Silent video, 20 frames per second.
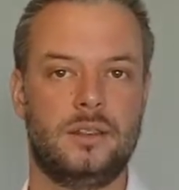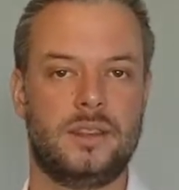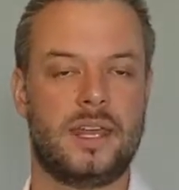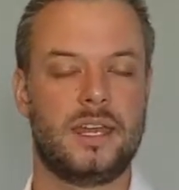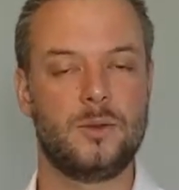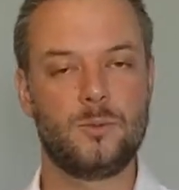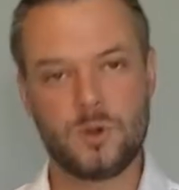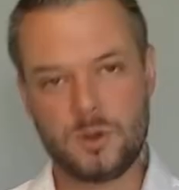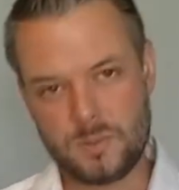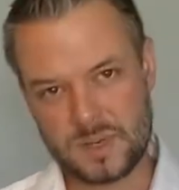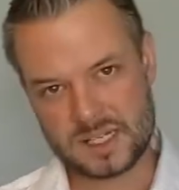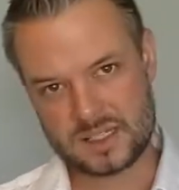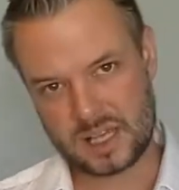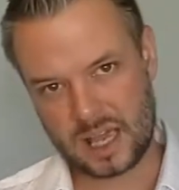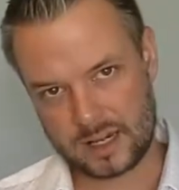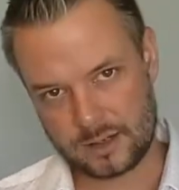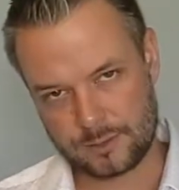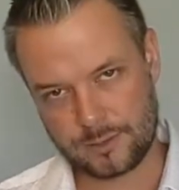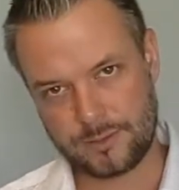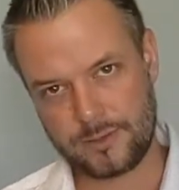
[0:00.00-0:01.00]
that he wouldn't be
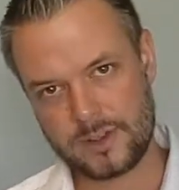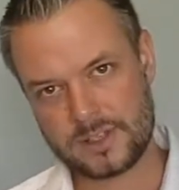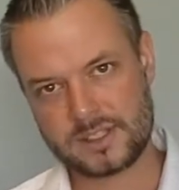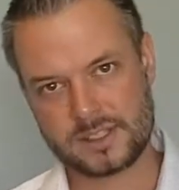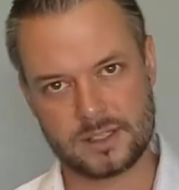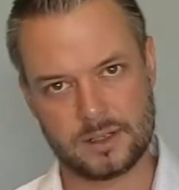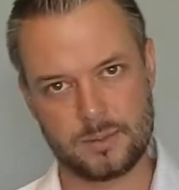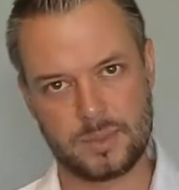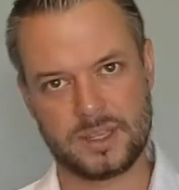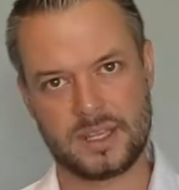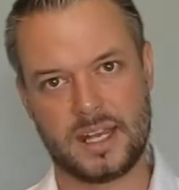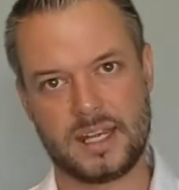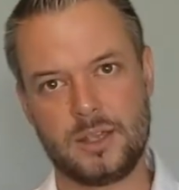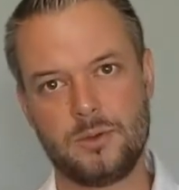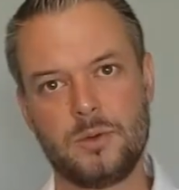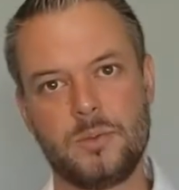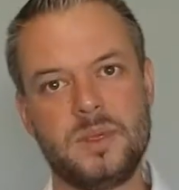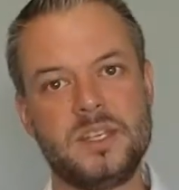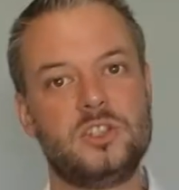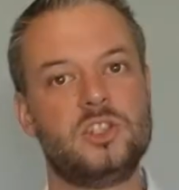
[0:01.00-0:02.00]
tight-fisted, but that he
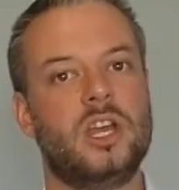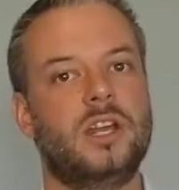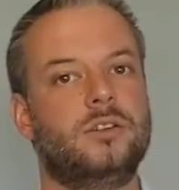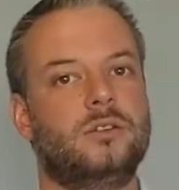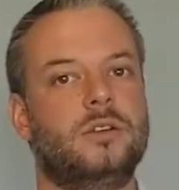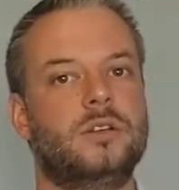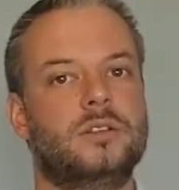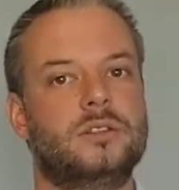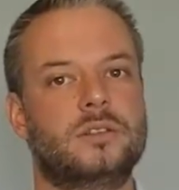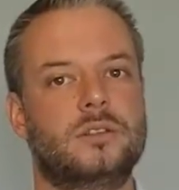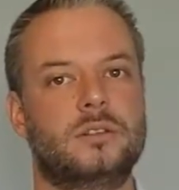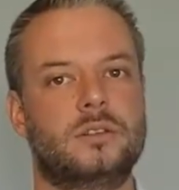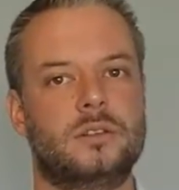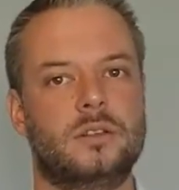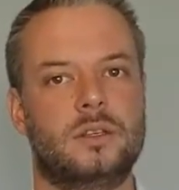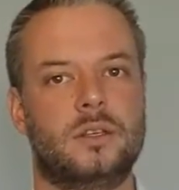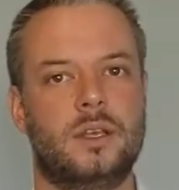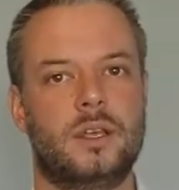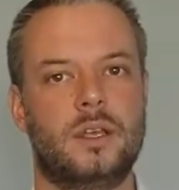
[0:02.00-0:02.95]
would be generous,